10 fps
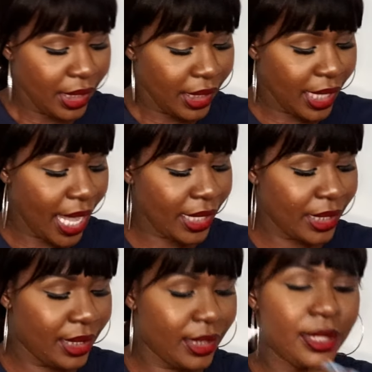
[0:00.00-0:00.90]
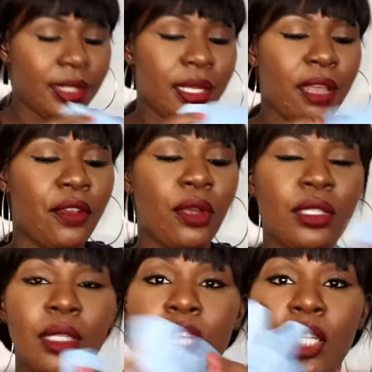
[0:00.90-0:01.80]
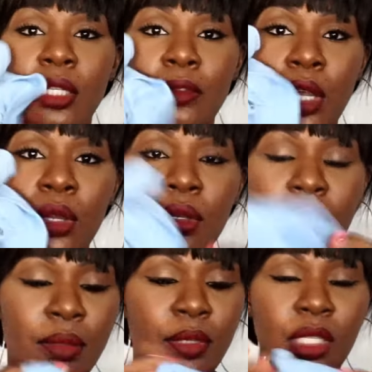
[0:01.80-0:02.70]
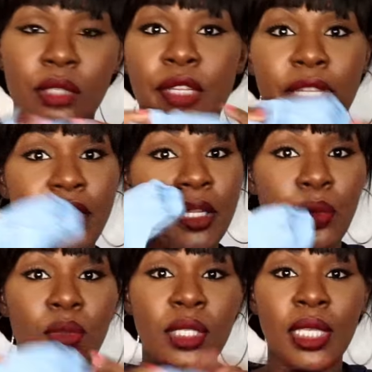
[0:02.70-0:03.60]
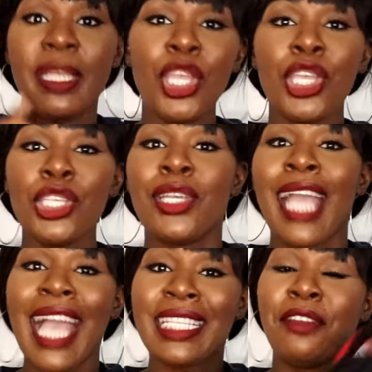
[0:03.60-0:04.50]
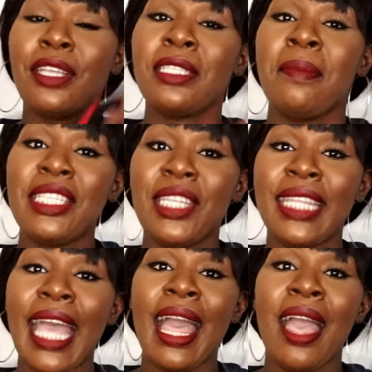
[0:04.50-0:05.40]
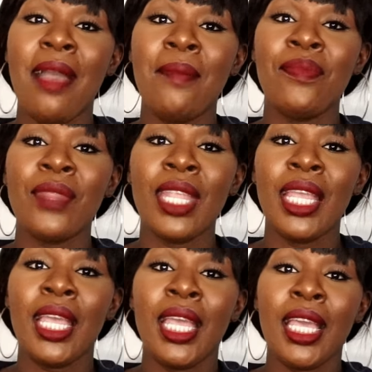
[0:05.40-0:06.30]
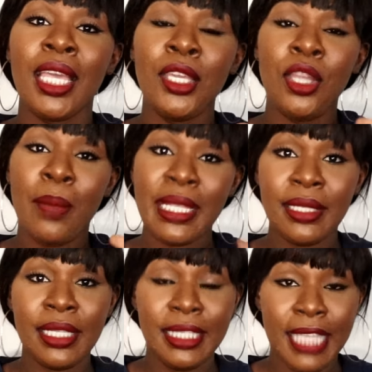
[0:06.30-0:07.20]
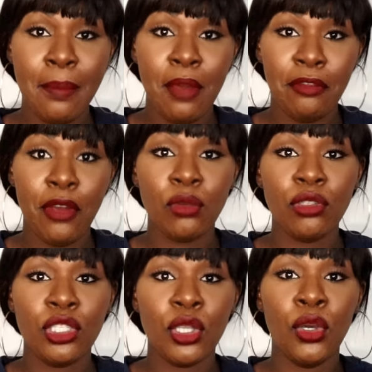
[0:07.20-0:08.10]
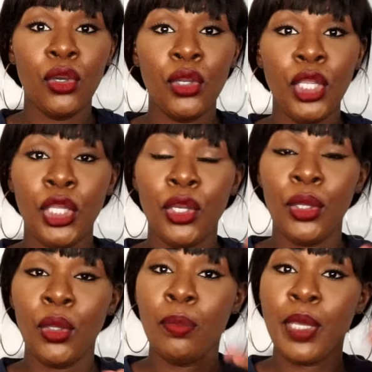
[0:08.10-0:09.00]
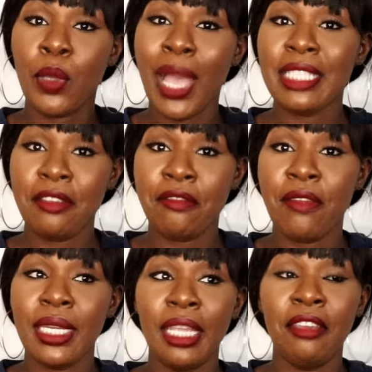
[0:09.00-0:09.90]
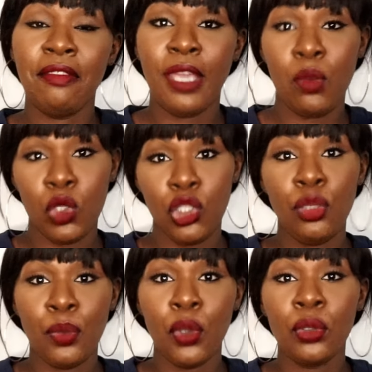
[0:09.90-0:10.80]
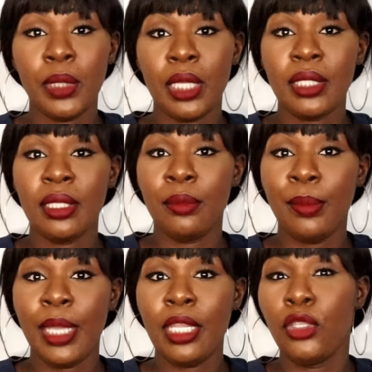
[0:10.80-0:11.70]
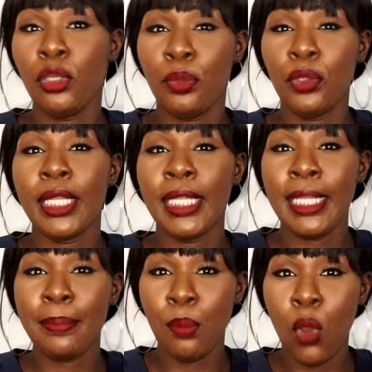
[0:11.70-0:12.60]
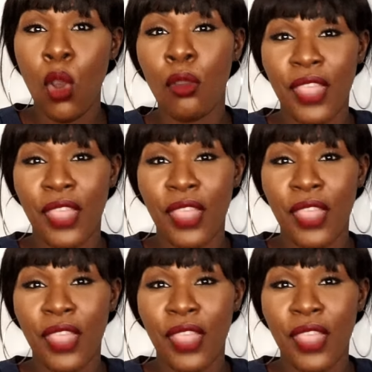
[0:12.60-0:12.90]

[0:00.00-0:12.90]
Next, I've got some change of clothes, which is really, really important. So guys, I forgot to mention that, you know, my son is 10 months old. So, you know, it would be quite different if he was newborn, because when they're newborn, they need more